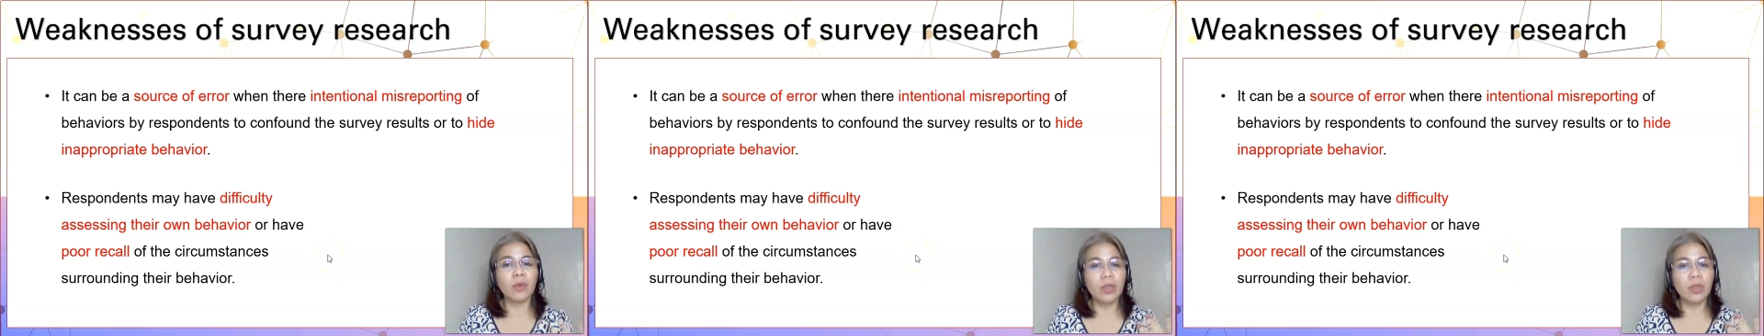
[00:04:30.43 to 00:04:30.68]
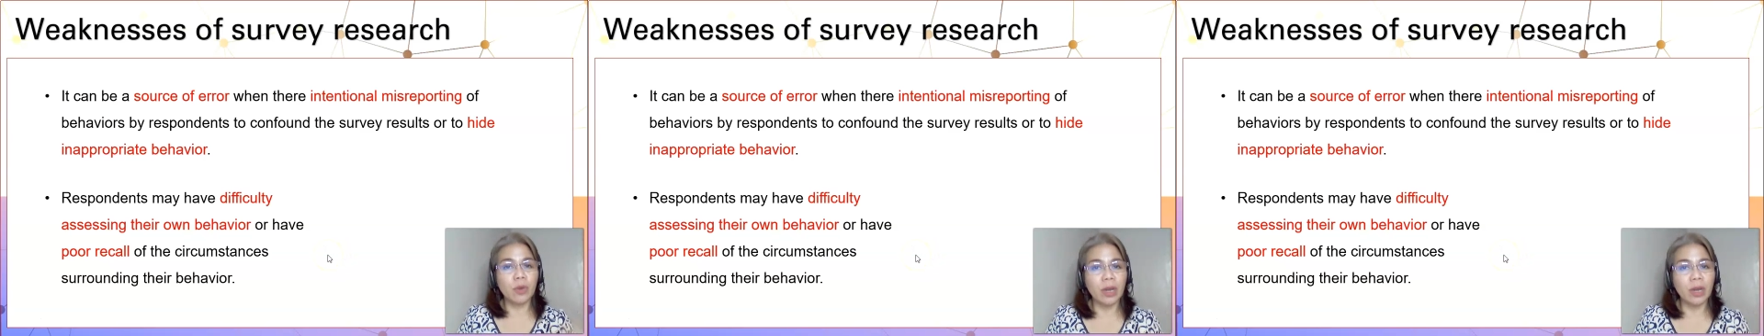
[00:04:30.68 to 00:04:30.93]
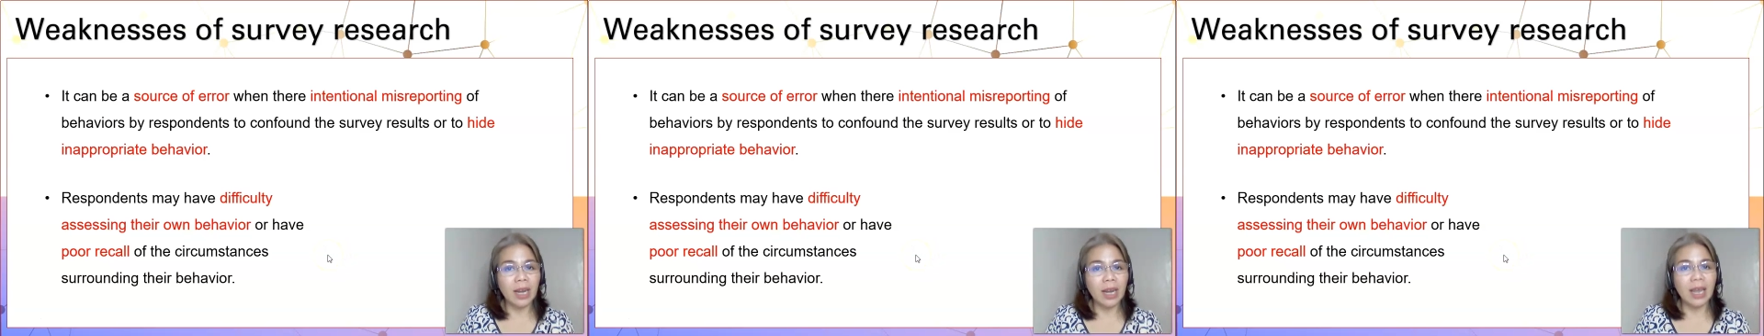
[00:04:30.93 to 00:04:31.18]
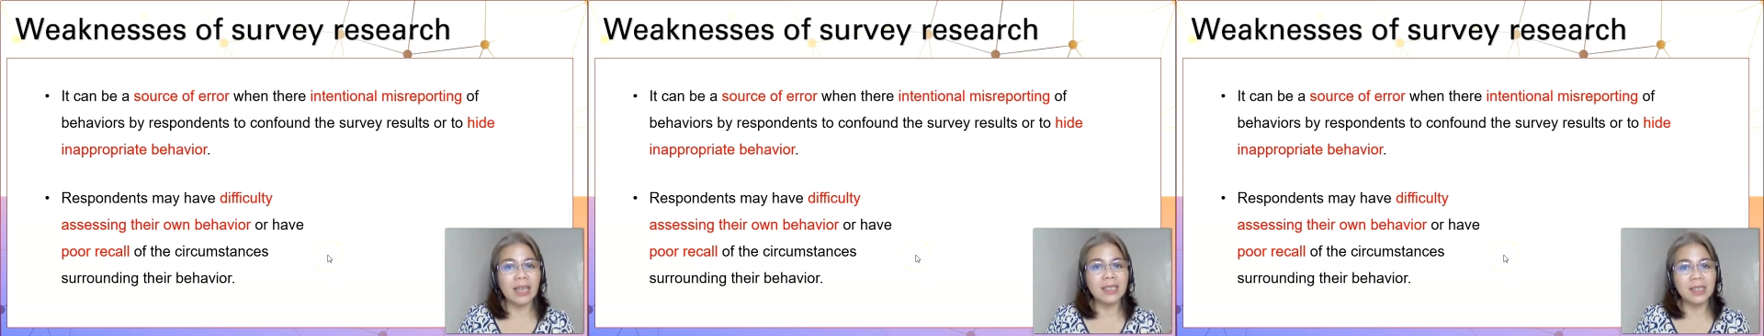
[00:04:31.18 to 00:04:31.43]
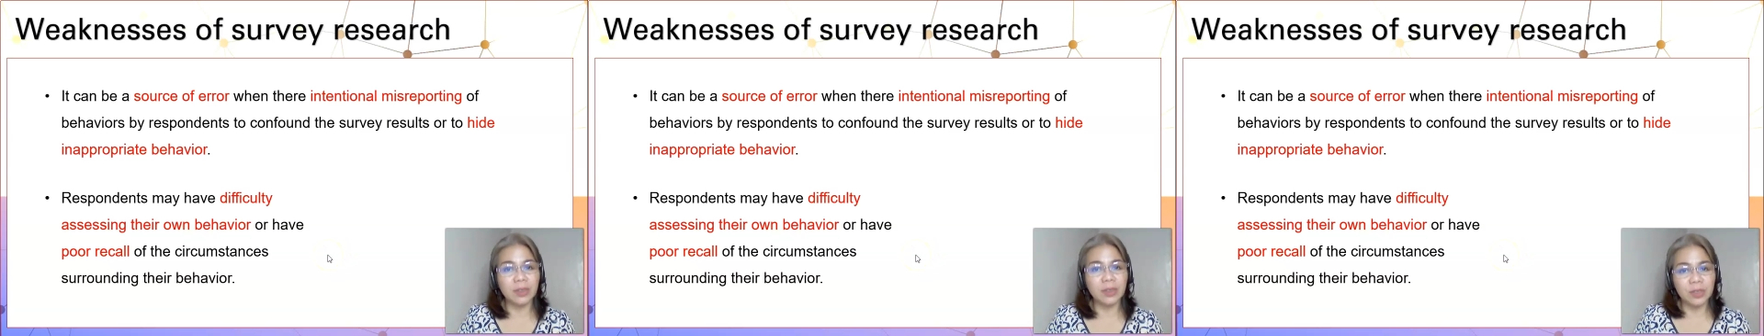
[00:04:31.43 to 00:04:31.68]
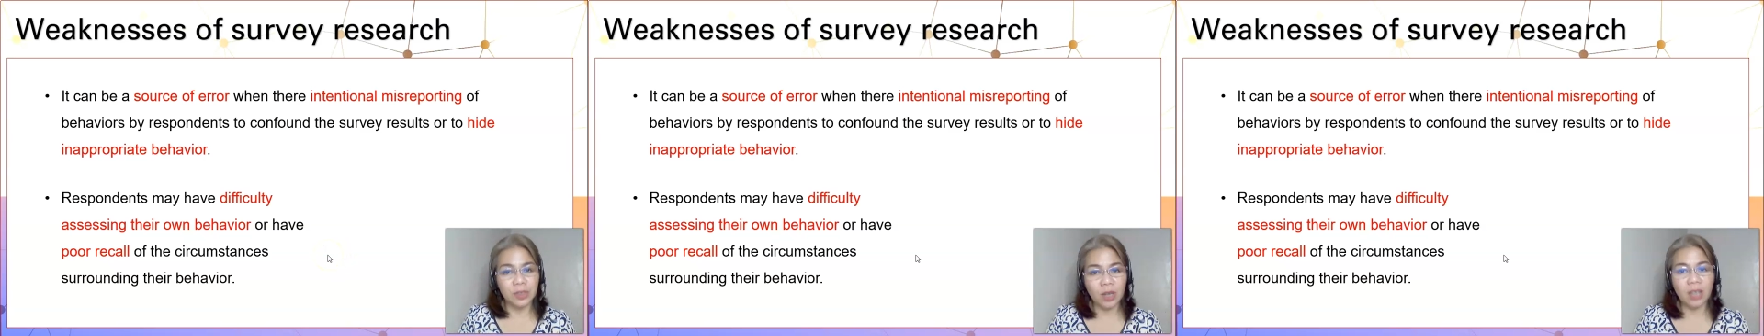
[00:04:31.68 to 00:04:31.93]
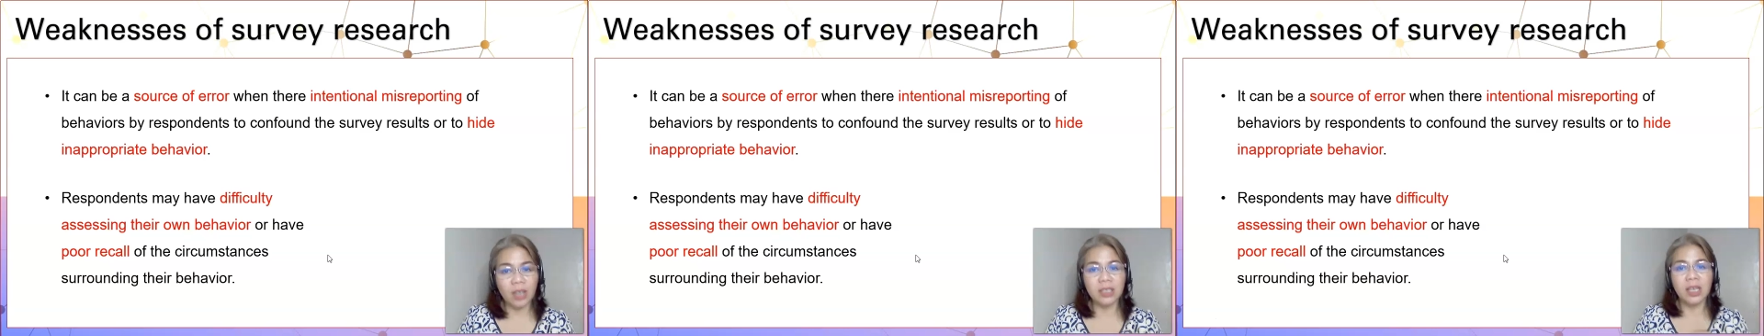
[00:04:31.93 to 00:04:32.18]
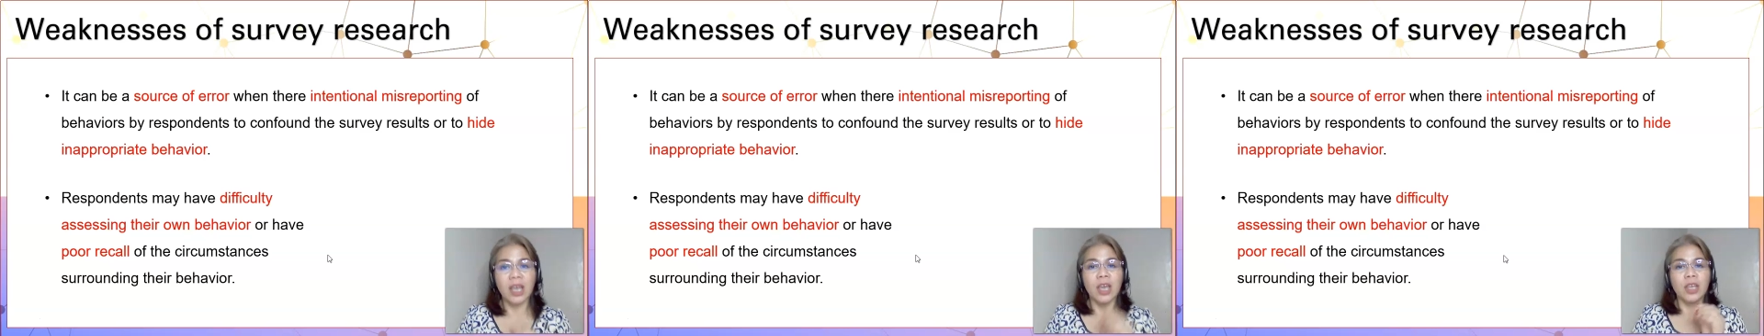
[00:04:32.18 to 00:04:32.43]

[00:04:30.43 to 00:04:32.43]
when you analyze the results